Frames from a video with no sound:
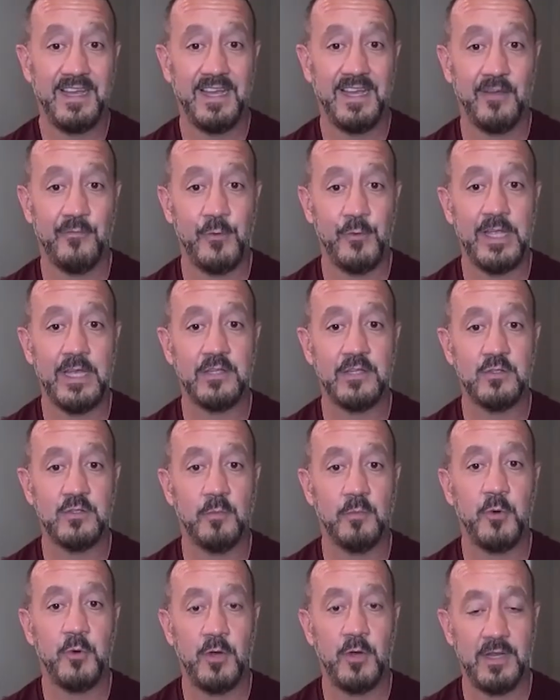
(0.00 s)
If we get to
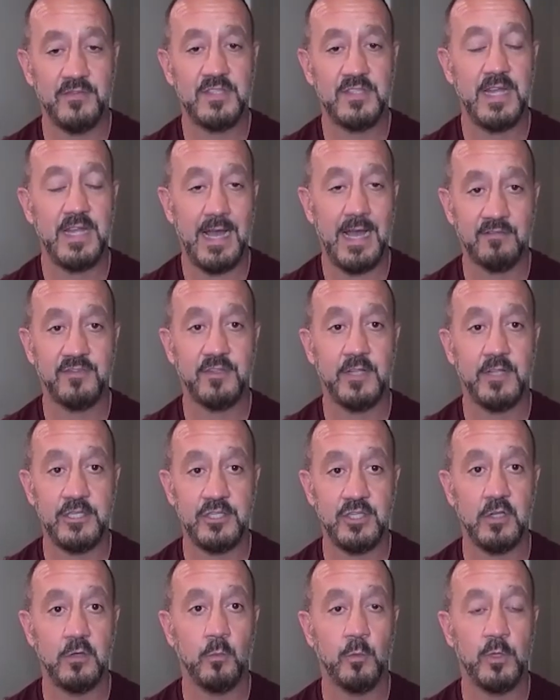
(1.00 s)
a point of
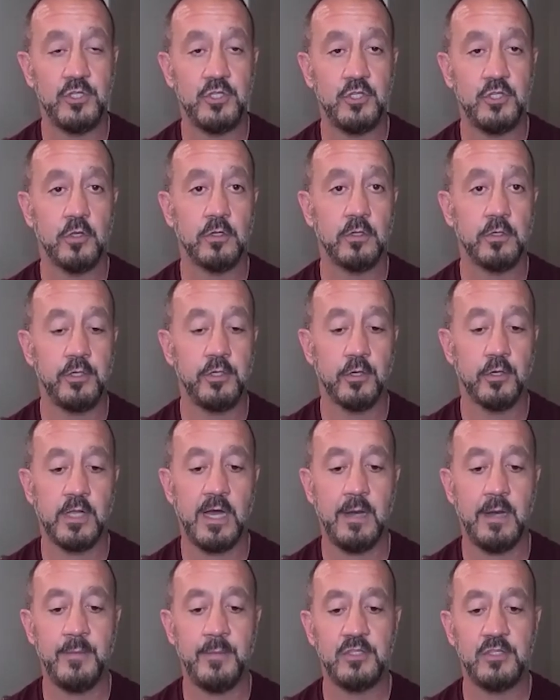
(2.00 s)
stagflation, which your, your
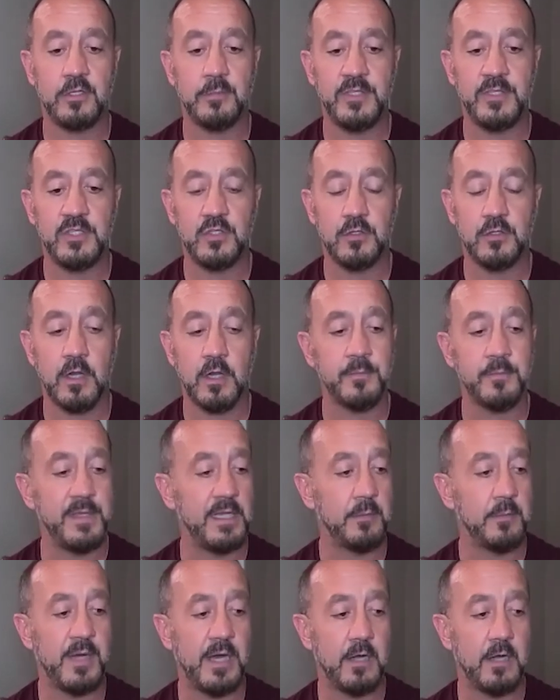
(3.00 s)
comment, Jimmy, struck me
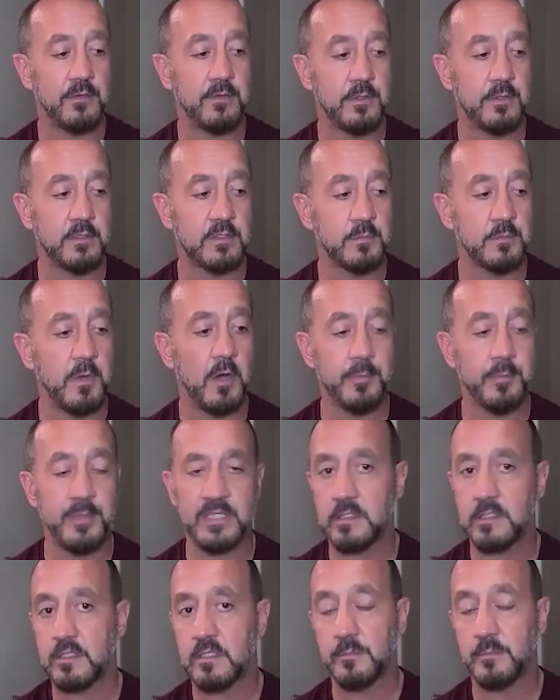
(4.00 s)
about the small
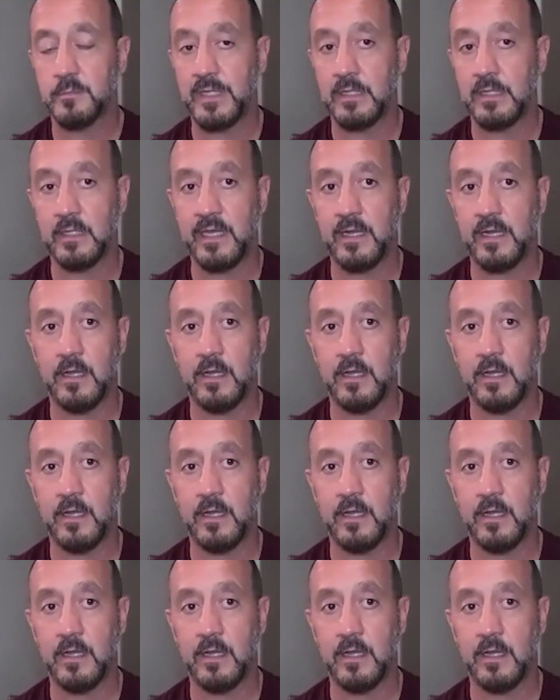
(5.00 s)
businesses being laid